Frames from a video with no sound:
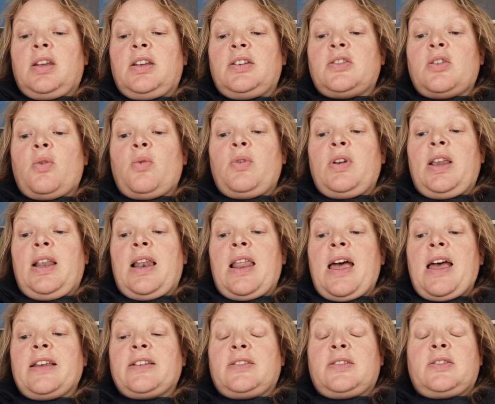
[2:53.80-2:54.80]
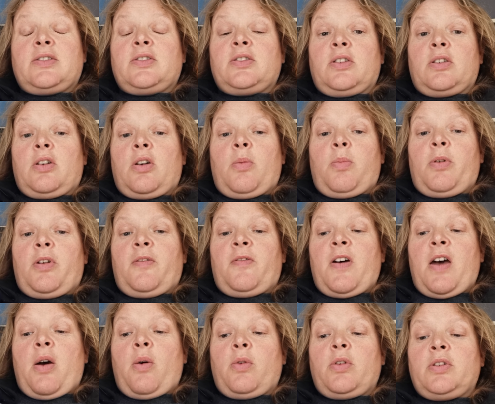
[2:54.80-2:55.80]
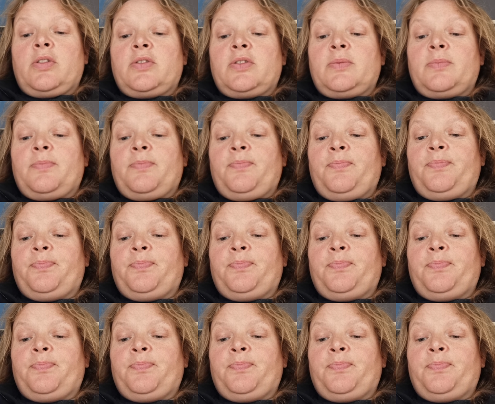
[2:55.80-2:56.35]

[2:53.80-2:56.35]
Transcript: It only lasts a couple of hours.